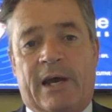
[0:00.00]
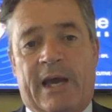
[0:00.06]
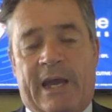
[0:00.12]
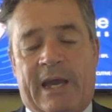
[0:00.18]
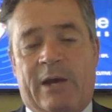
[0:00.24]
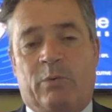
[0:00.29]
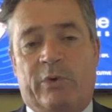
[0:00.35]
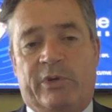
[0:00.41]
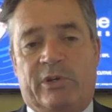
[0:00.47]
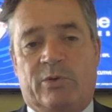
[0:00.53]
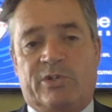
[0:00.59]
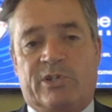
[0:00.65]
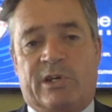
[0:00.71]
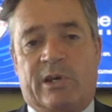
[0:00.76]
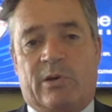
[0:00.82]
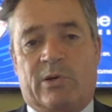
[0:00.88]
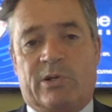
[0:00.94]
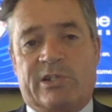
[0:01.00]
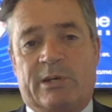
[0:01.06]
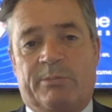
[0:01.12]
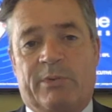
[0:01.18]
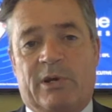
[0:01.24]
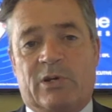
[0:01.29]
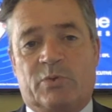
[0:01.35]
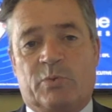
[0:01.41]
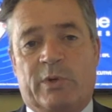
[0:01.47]
how we do security,
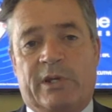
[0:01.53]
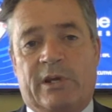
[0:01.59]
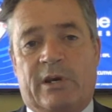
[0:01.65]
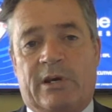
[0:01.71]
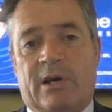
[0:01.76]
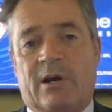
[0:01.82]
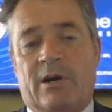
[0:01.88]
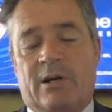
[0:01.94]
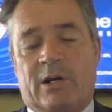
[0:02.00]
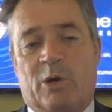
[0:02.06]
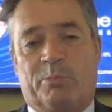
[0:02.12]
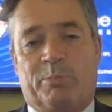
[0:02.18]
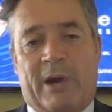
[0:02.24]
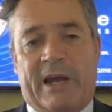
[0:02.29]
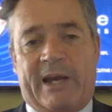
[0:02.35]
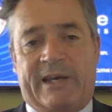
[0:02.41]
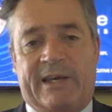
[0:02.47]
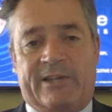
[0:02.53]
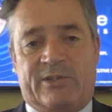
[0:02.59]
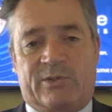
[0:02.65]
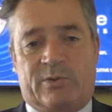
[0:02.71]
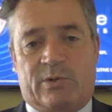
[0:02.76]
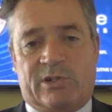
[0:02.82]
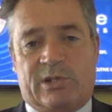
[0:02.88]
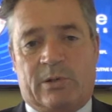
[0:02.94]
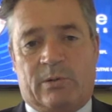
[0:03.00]
because we can't go back
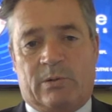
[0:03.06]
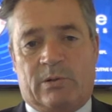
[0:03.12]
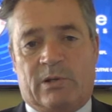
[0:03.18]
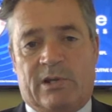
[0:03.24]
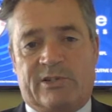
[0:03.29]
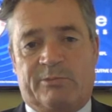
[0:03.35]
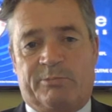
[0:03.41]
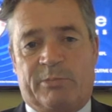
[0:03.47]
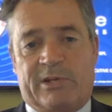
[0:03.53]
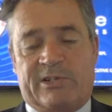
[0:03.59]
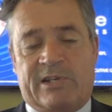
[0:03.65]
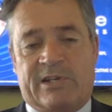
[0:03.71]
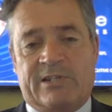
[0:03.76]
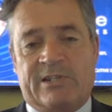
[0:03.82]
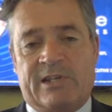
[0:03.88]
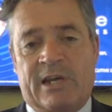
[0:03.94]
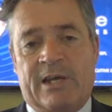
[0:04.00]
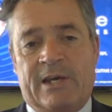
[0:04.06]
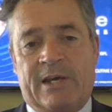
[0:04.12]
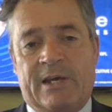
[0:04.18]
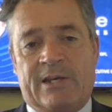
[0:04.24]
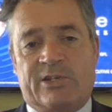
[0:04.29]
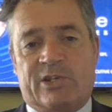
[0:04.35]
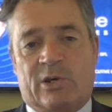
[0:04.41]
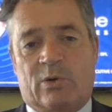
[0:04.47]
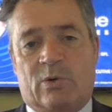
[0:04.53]
into a total loss of business.
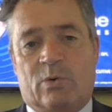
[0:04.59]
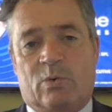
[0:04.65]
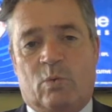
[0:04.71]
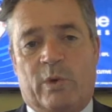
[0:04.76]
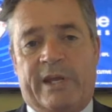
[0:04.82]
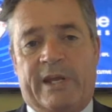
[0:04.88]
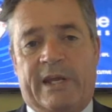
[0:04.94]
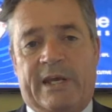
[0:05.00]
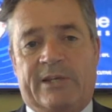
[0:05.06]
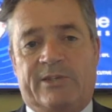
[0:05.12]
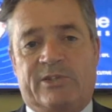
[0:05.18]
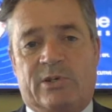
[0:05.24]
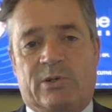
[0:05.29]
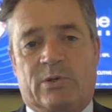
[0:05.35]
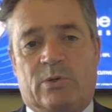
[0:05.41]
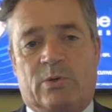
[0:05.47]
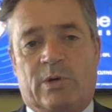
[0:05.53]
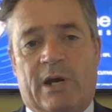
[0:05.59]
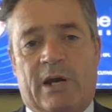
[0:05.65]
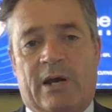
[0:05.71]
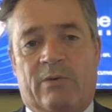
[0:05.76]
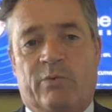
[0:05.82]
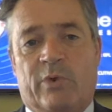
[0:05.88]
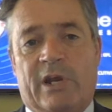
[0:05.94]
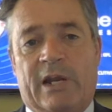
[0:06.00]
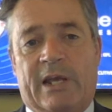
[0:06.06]
So we need to
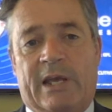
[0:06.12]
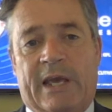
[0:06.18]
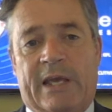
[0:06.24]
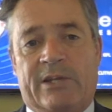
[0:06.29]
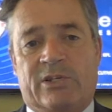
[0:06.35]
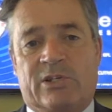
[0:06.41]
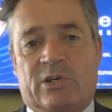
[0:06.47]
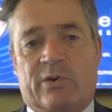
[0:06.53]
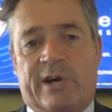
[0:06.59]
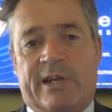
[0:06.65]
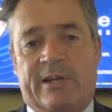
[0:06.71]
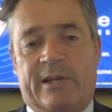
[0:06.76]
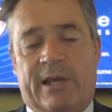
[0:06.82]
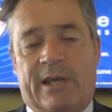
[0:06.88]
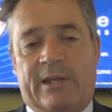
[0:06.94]
really integrate